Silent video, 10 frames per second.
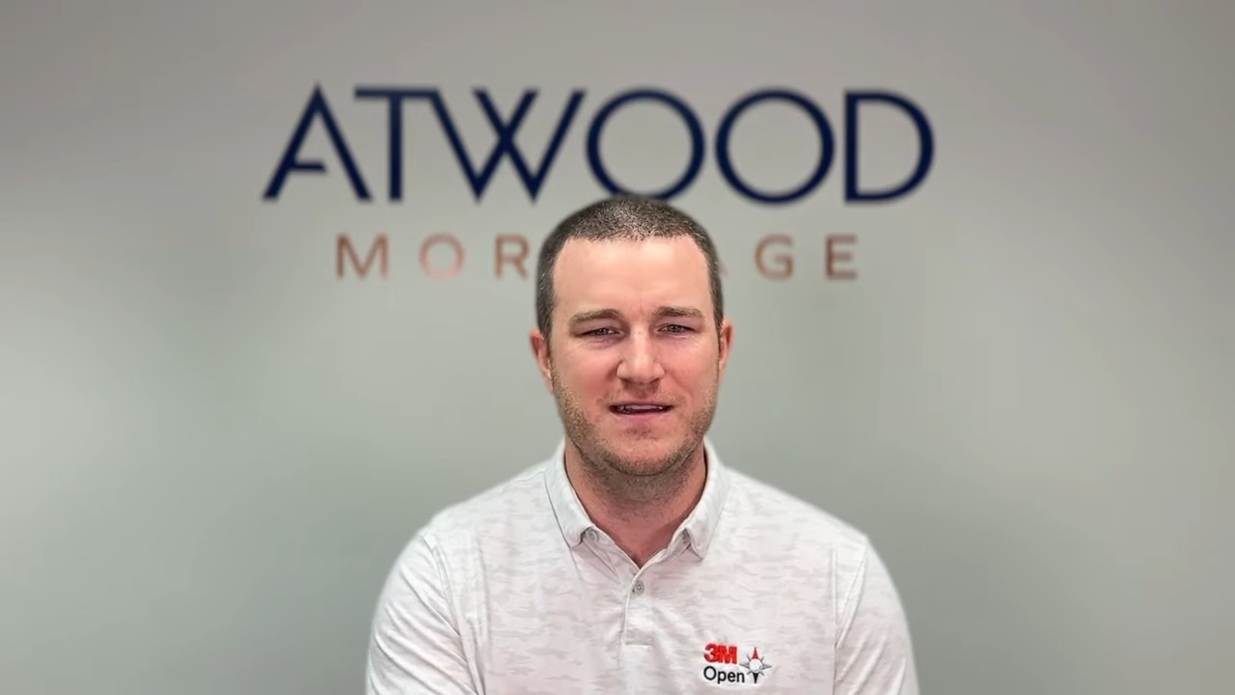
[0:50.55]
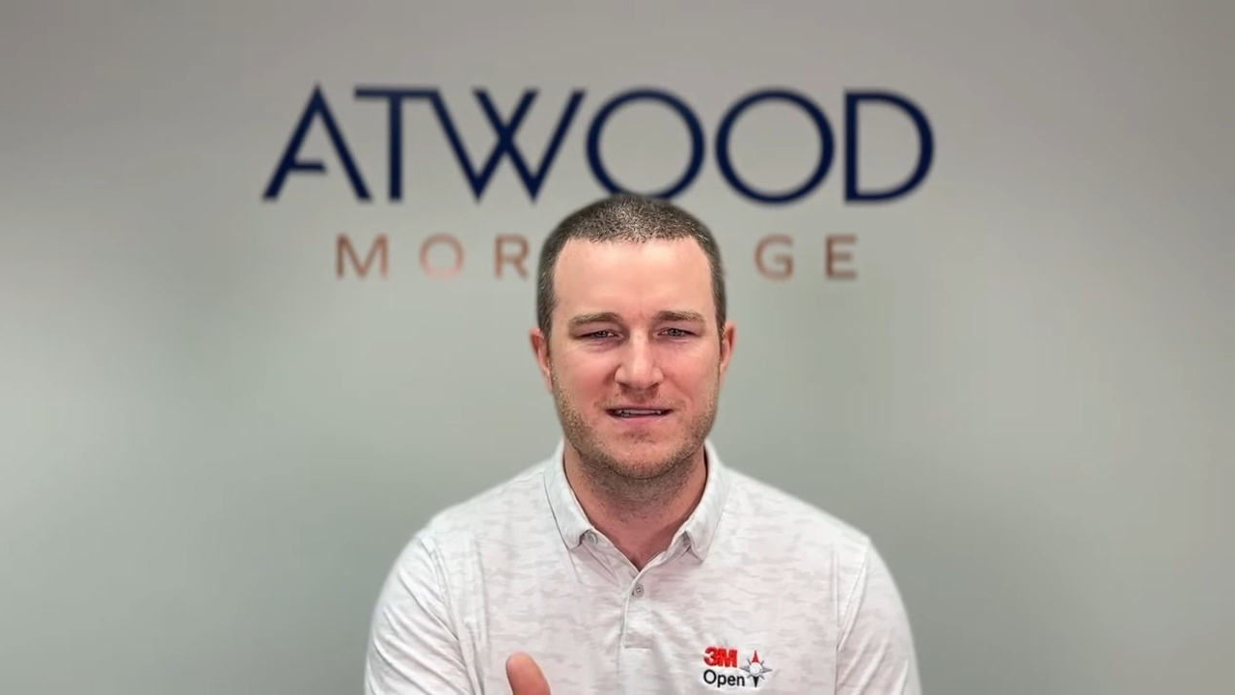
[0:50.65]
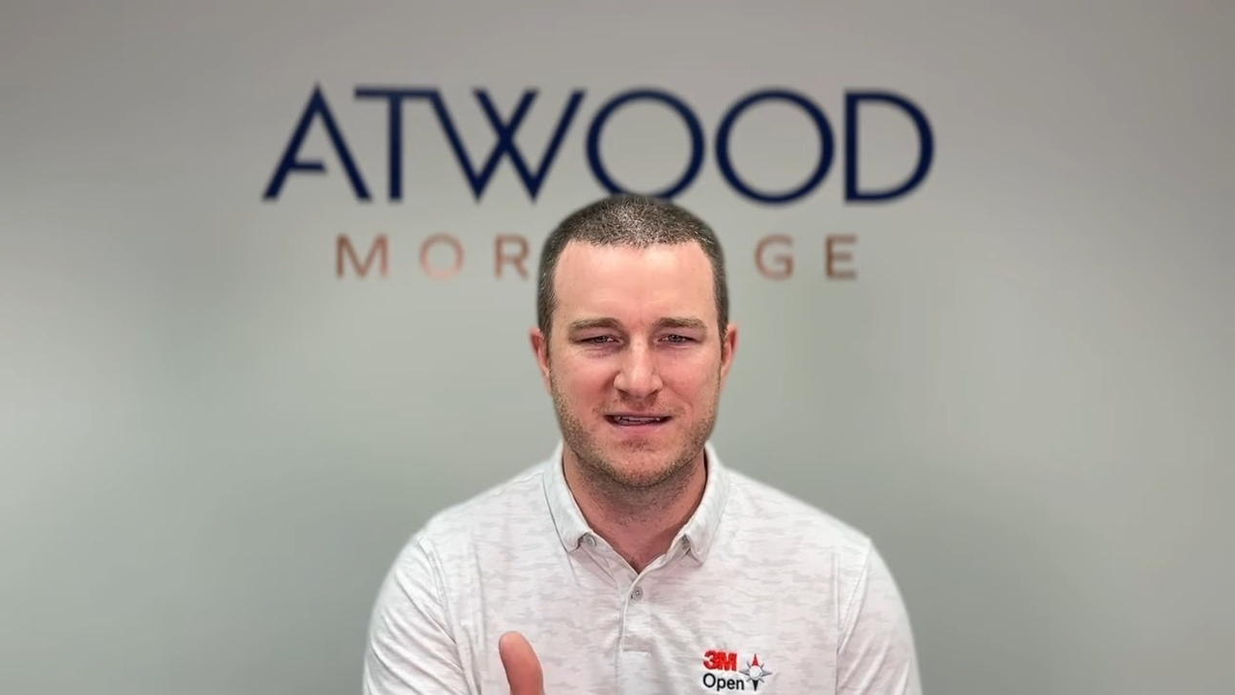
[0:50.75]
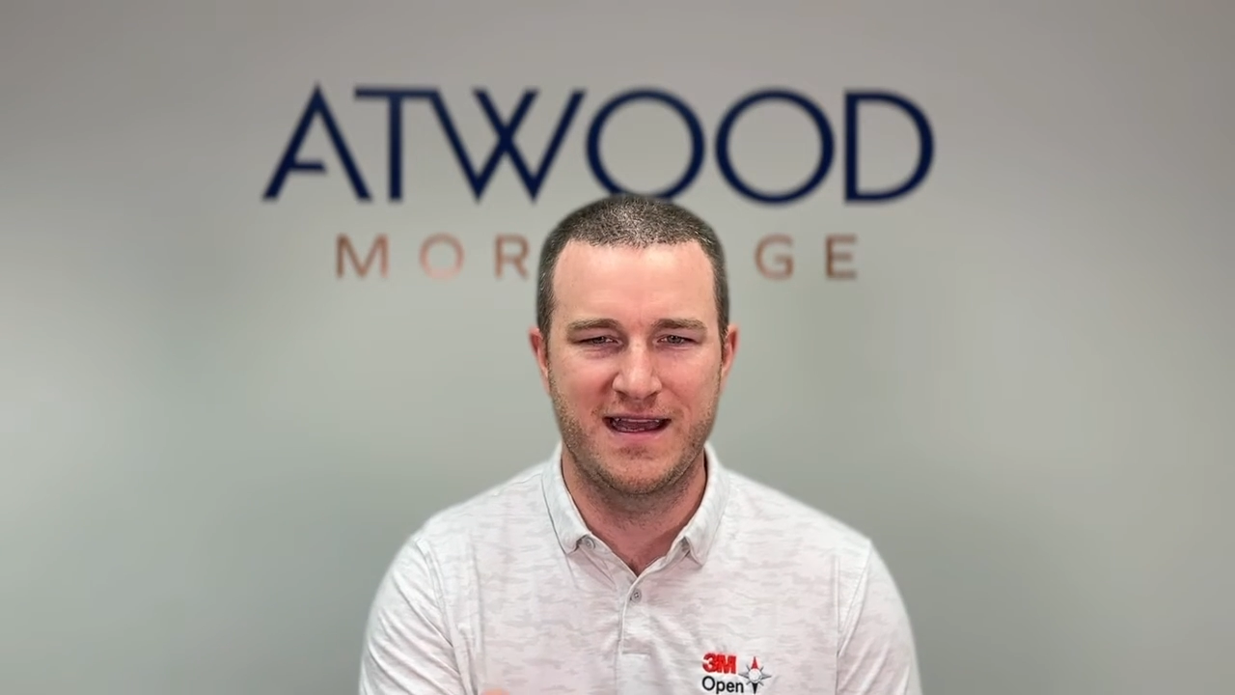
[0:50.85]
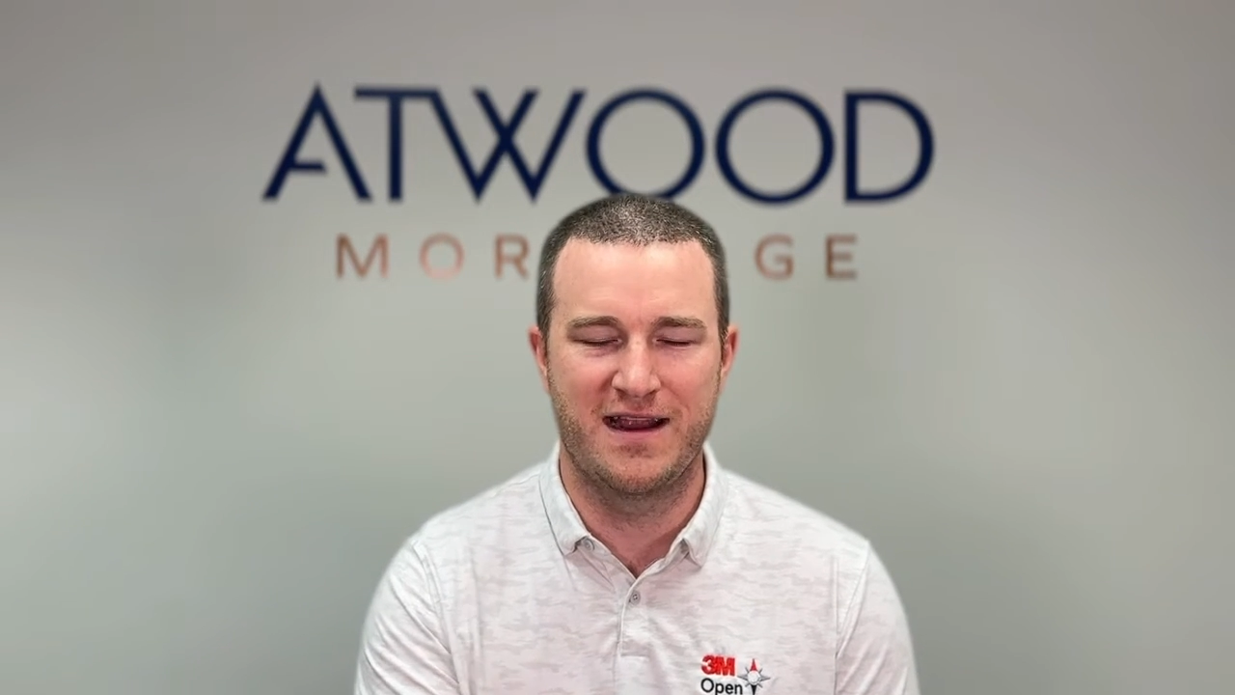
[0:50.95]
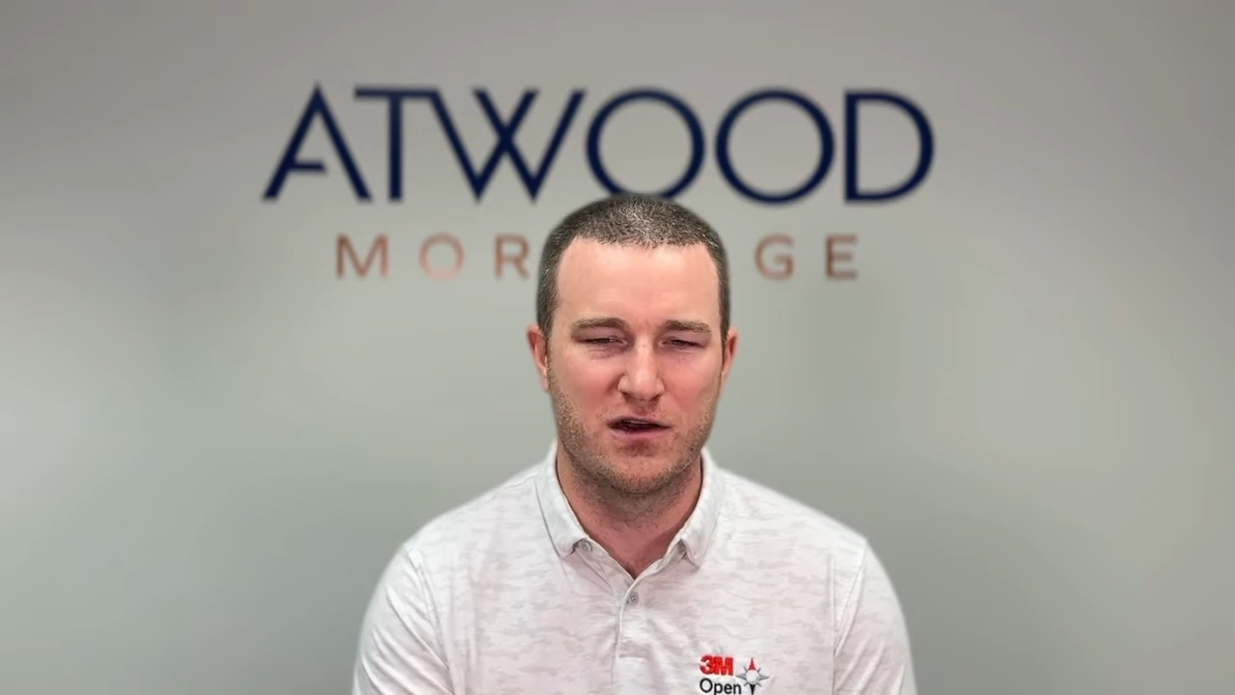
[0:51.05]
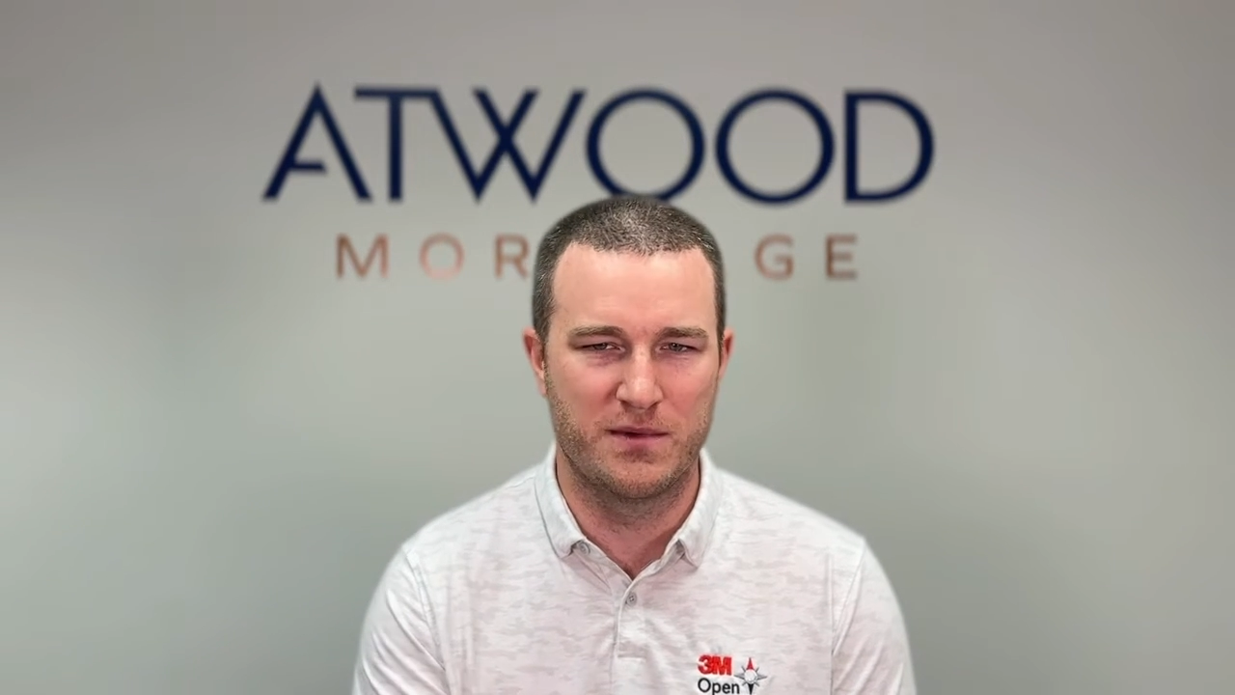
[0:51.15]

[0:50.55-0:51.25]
doesn't care